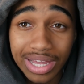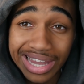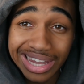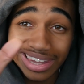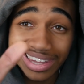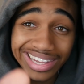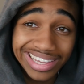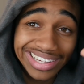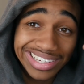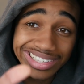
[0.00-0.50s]

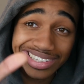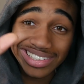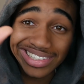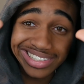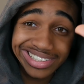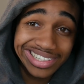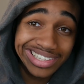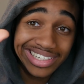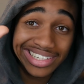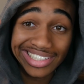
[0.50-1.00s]
Like,
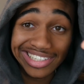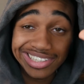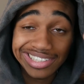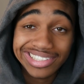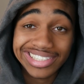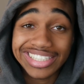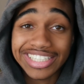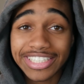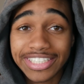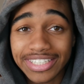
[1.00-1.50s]
like,
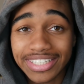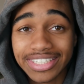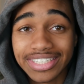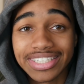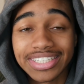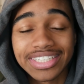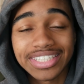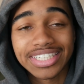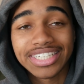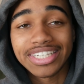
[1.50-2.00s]
like,
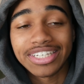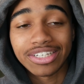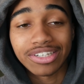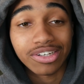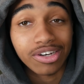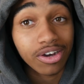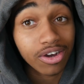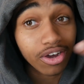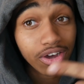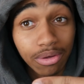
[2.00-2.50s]

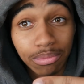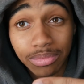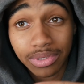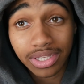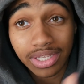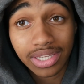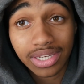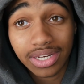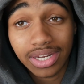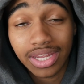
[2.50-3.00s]

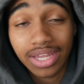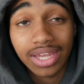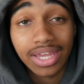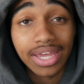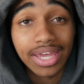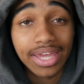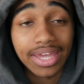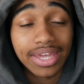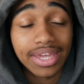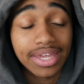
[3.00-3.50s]
comment,
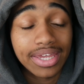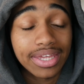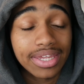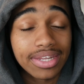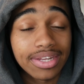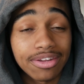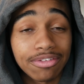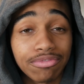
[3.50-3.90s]
and